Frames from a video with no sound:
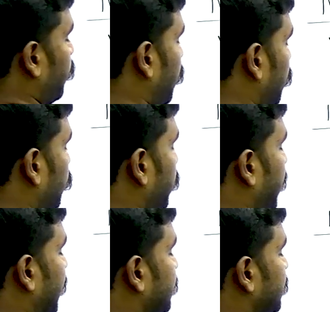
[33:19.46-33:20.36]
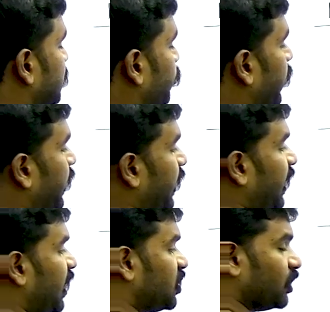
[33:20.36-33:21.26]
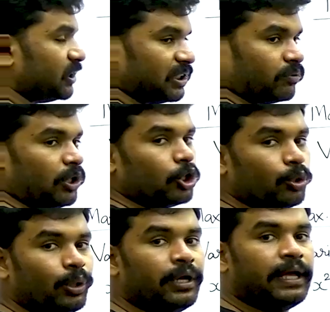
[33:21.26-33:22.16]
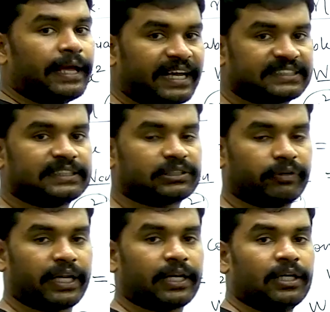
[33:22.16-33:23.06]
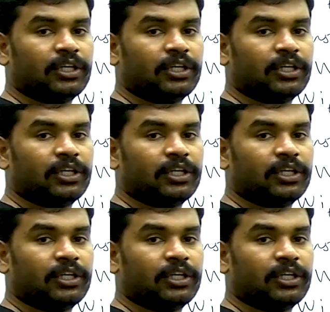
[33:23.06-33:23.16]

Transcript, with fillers: equal to x square? A ratio is equal to x square.